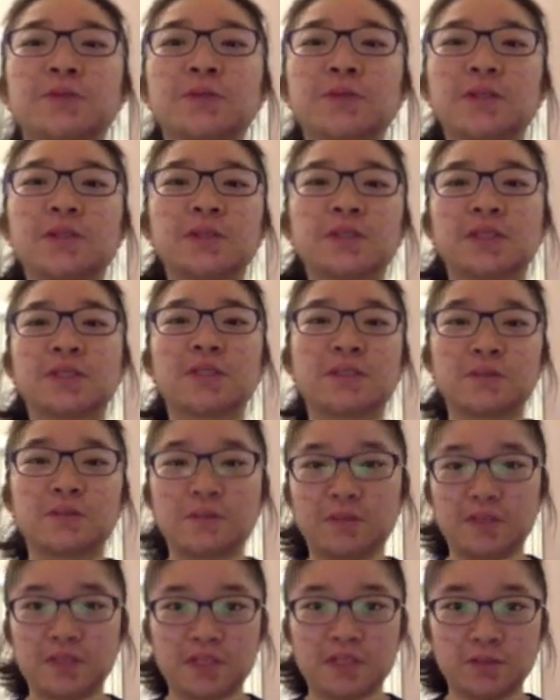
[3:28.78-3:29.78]
is just
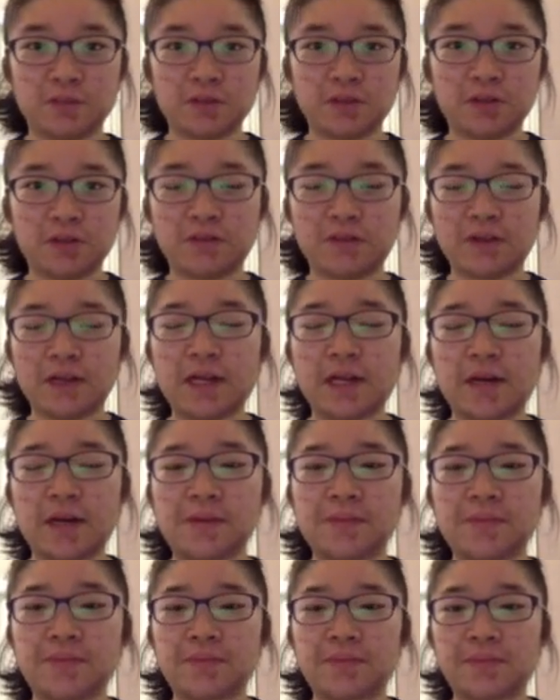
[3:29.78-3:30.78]
exploding right now.
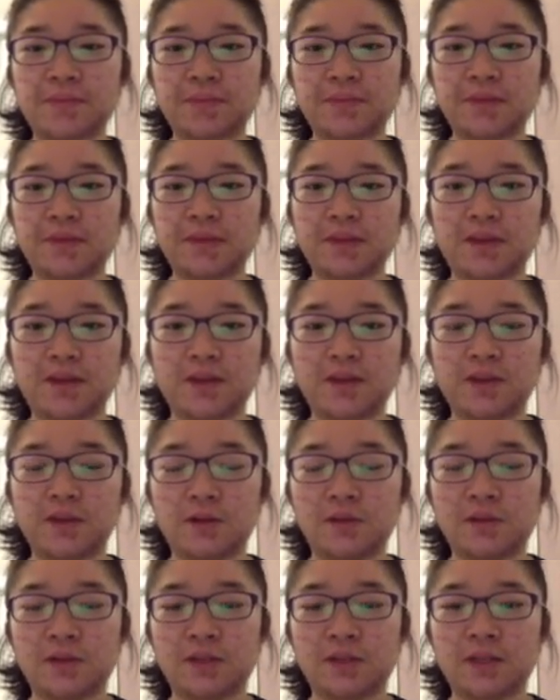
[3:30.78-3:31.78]
No one
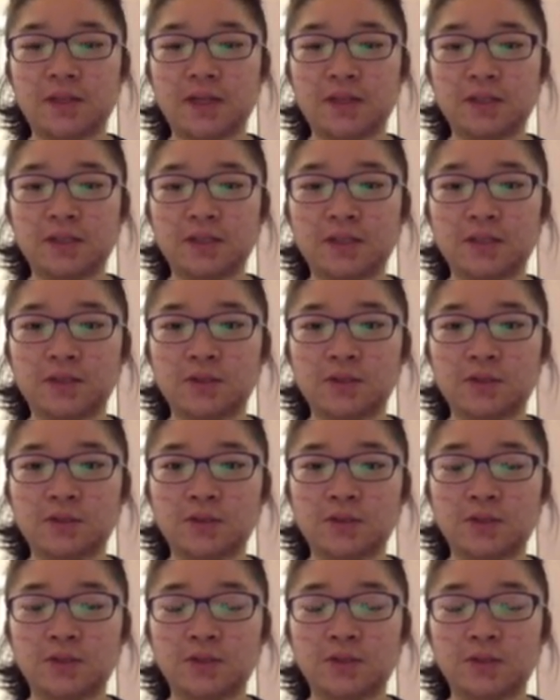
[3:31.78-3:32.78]
can access their
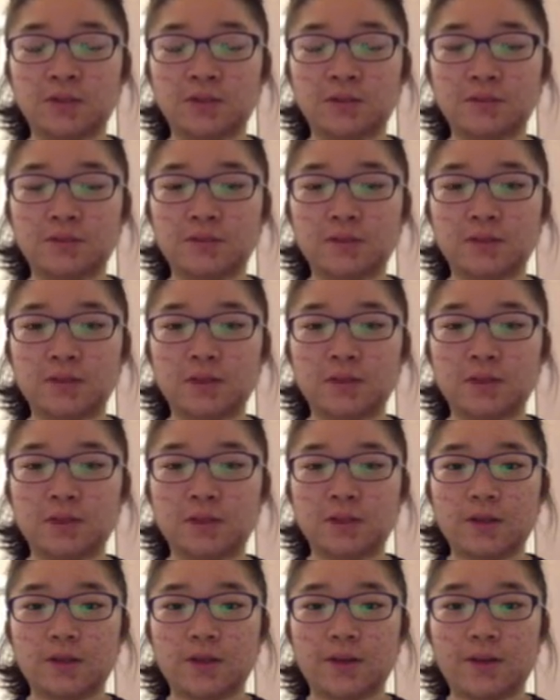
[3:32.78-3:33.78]
scores.
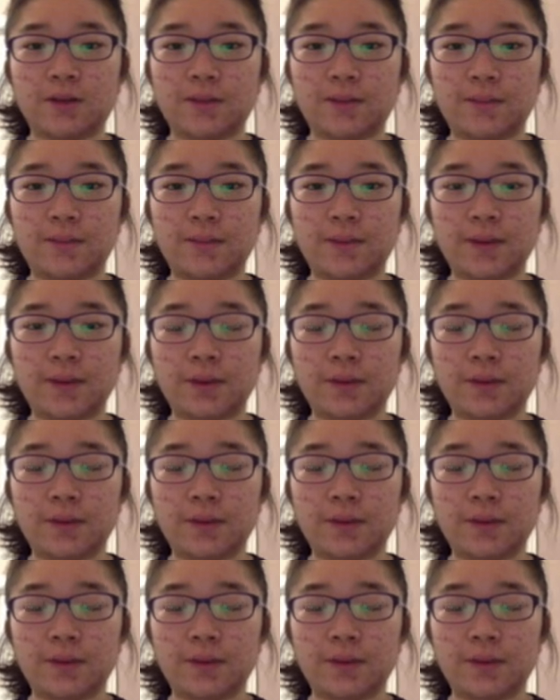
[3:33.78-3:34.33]
But